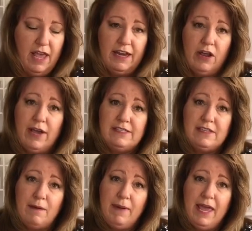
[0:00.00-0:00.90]
Now, I
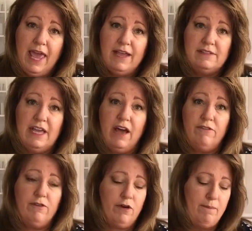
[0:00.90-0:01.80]
set my eggs out
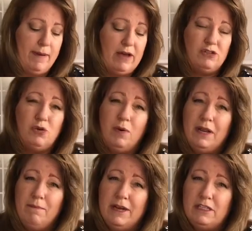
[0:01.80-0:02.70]
for about
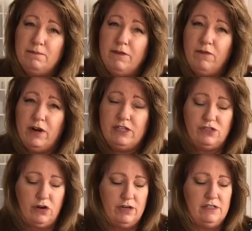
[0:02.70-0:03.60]
20 minutes before I
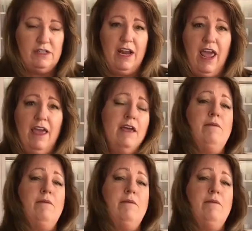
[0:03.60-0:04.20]
started today